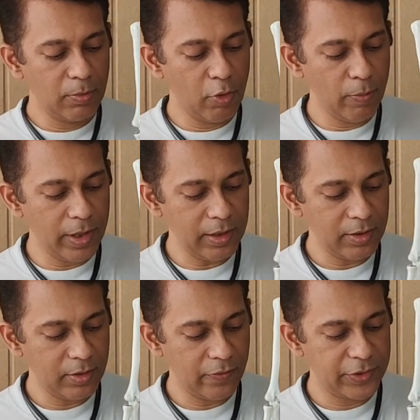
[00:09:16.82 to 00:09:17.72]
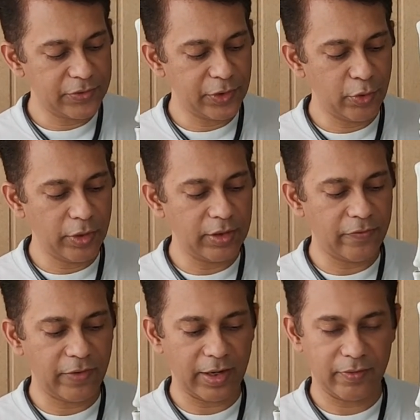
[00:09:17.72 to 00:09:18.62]
The movement which we do in
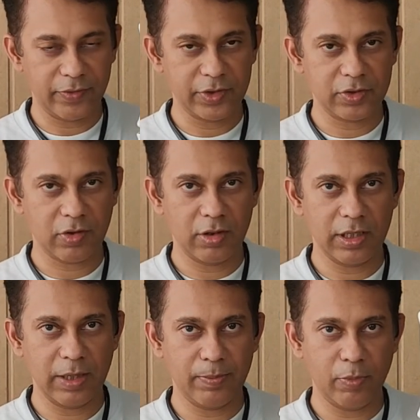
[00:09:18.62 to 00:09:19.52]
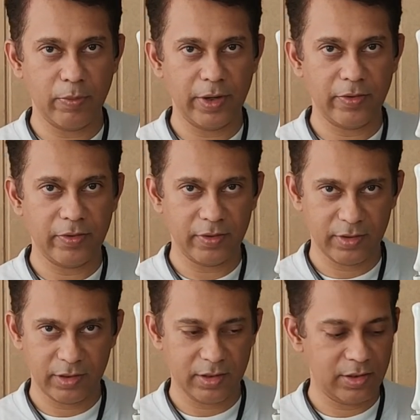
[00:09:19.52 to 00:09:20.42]
the front, which is called the hip movement,
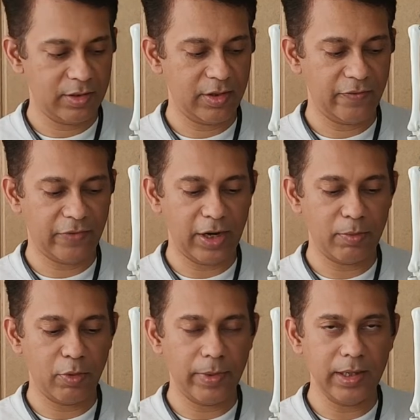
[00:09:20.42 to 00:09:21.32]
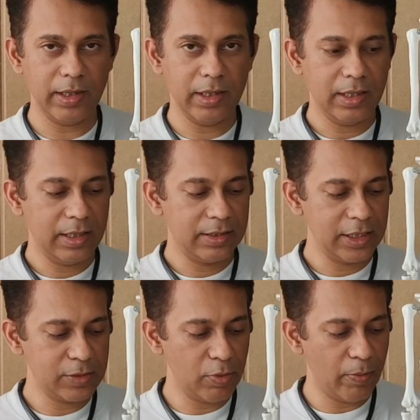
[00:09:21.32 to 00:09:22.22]
the front movement.
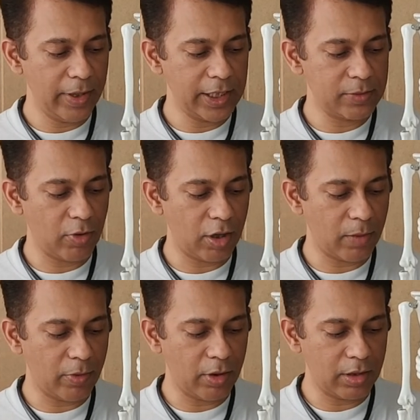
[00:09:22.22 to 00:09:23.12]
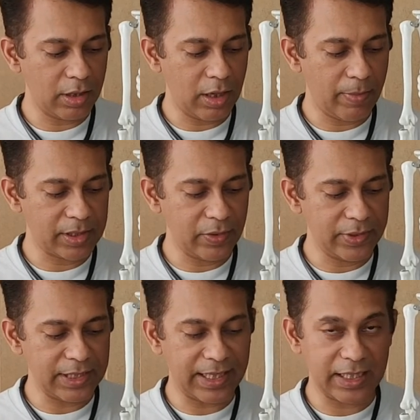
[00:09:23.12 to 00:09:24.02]
This movement is brought about a muscle
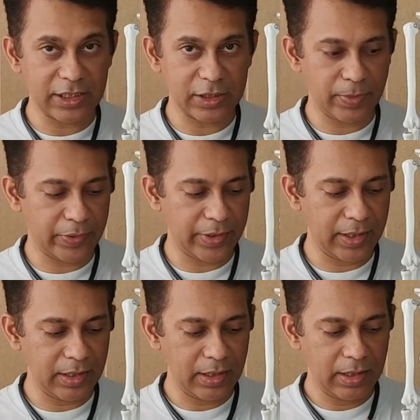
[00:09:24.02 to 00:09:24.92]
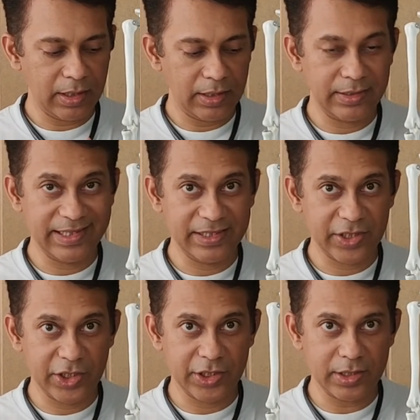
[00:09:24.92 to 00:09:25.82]
which attaches between
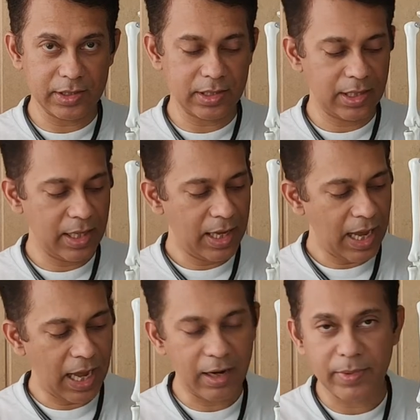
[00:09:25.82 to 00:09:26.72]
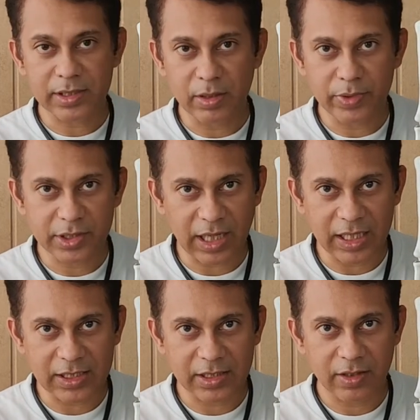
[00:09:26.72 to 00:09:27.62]
these regions and a muscle which
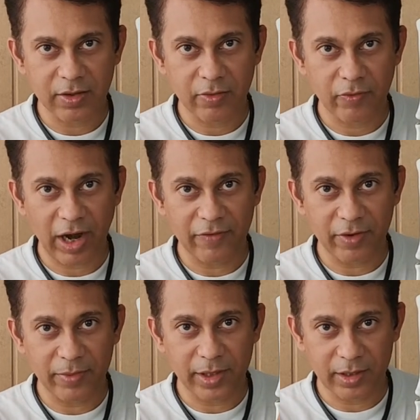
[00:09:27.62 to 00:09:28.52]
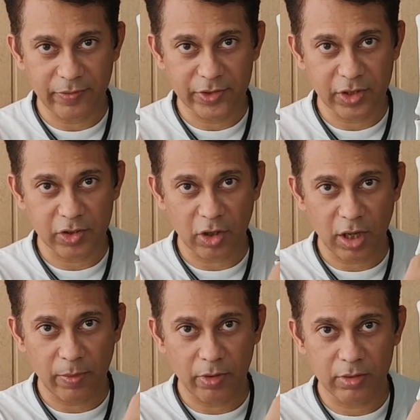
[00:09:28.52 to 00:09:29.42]
starts right from here, which I was
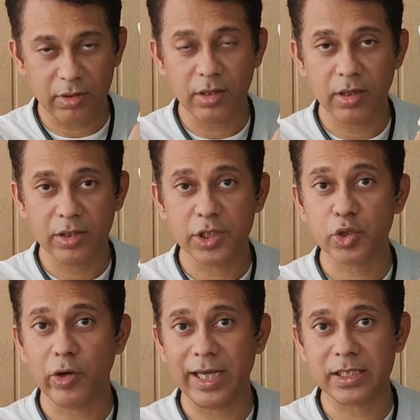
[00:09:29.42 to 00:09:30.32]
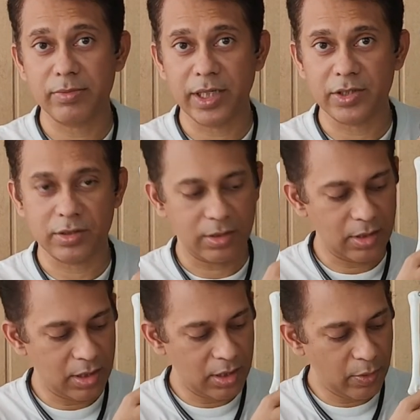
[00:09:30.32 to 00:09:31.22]
talking about, the psoas major,
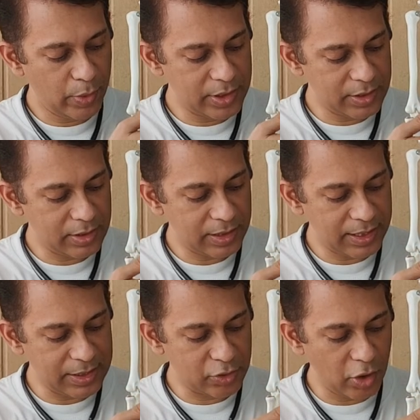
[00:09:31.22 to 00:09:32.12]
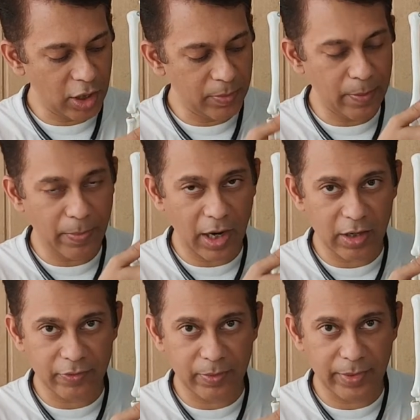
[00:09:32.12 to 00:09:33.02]
which is going to be a
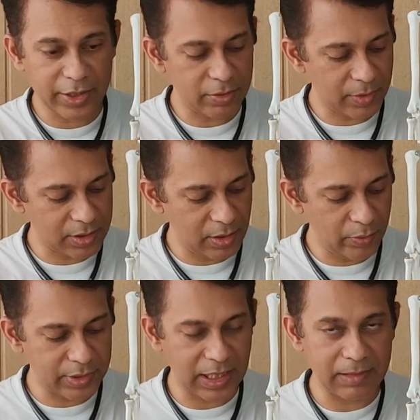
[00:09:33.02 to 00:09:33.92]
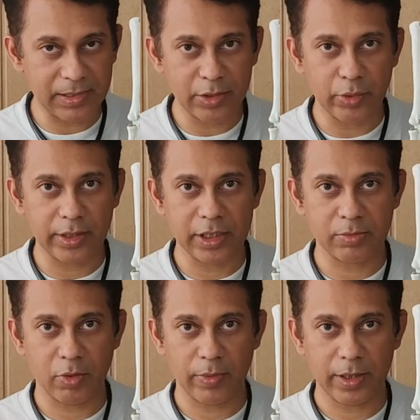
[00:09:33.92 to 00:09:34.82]
part of the major muscle which helps in doing
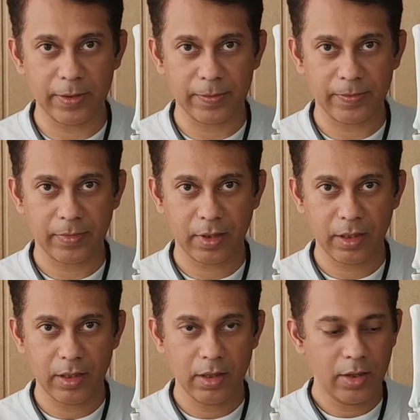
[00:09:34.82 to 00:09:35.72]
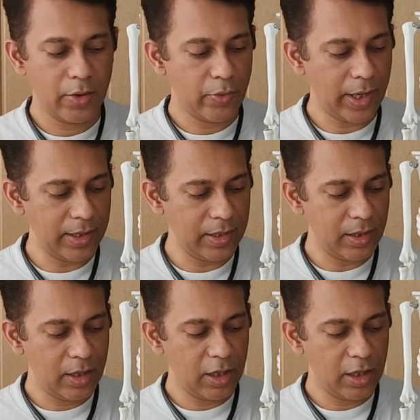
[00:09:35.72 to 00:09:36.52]
this movement. Right?